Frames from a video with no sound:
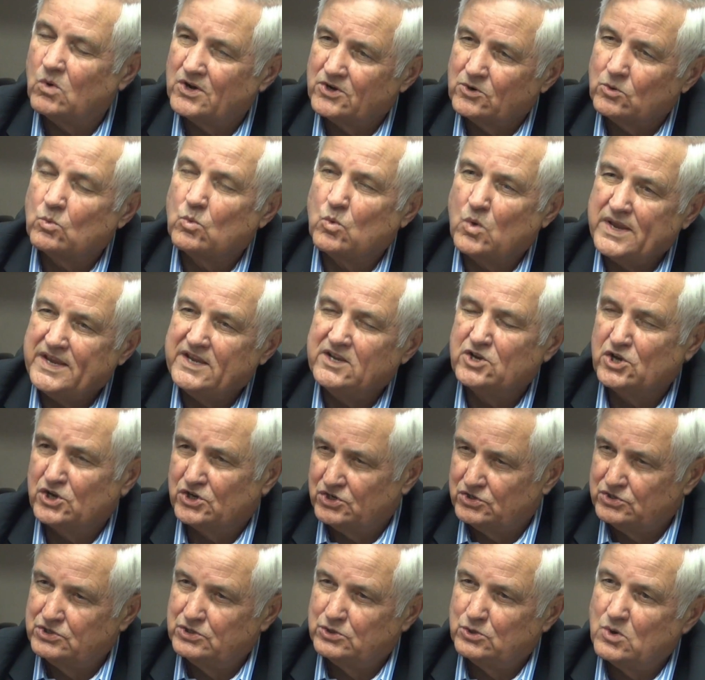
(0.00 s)
what are we
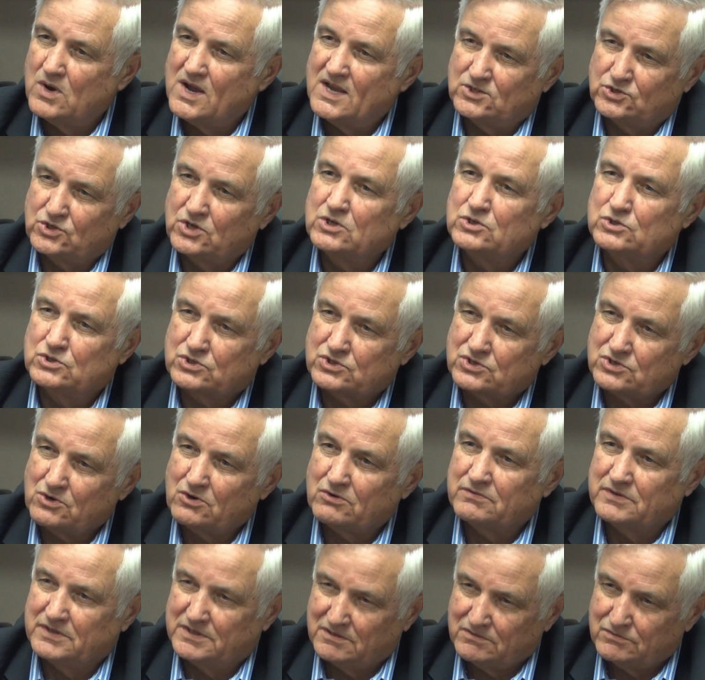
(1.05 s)
going to do as
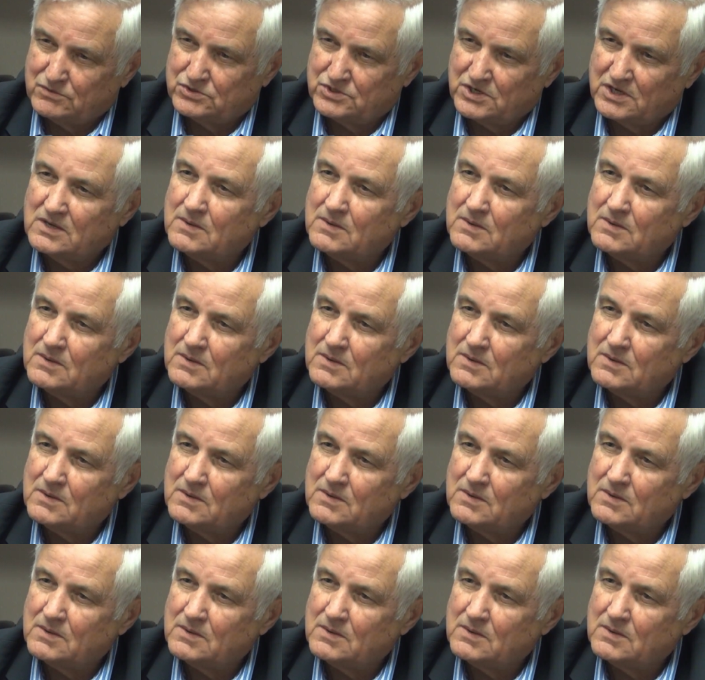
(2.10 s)
conservatives